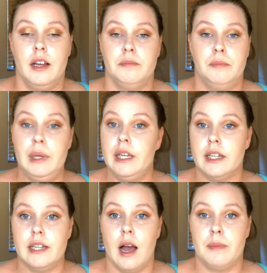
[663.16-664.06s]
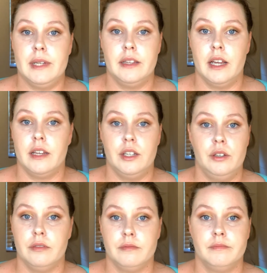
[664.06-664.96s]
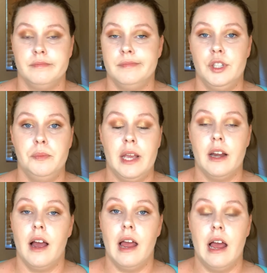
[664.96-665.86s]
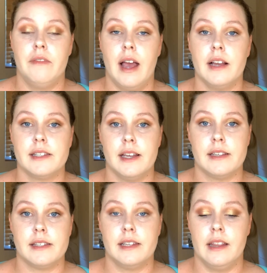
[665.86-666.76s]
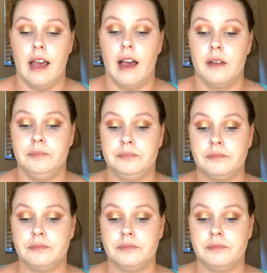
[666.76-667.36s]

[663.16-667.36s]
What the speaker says: Being adopted, that you may not have access to that.